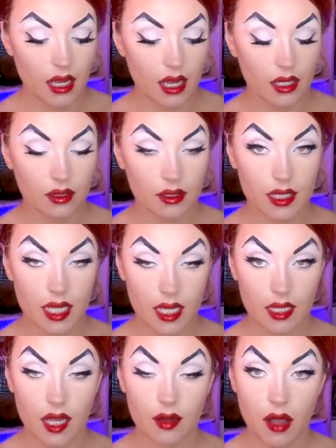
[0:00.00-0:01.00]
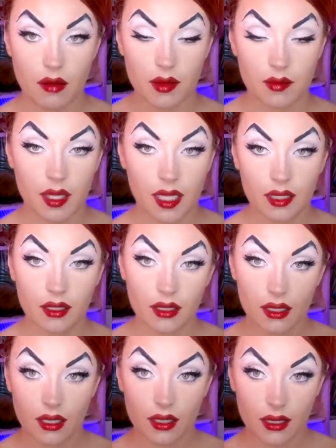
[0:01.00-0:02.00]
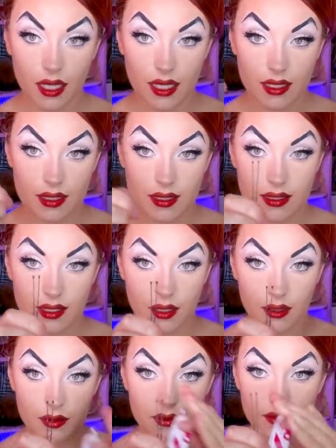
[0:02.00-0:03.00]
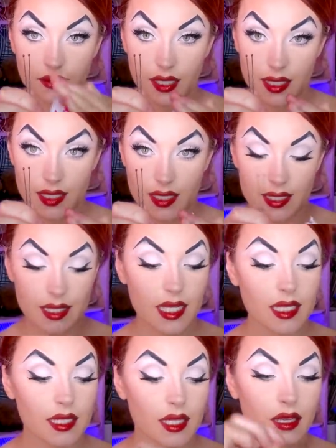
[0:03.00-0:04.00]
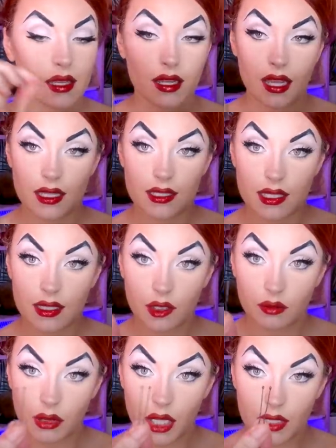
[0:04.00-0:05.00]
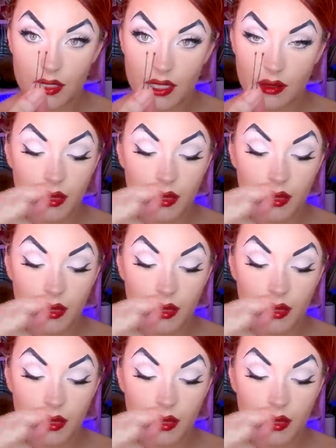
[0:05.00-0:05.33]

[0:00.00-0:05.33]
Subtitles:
and I'll take a bobby pin, like so. You guys can see it. And see the little balls at the